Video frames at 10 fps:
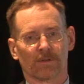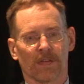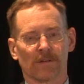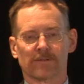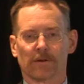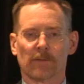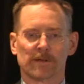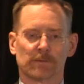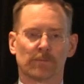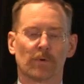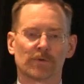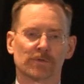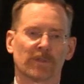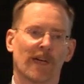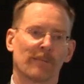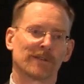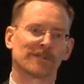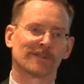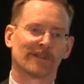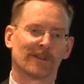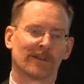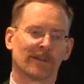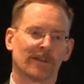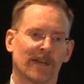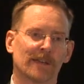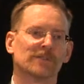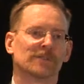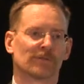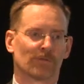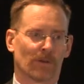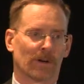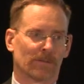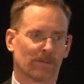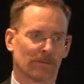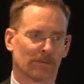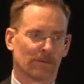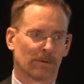tower is very much proportional to how much energy you're trying to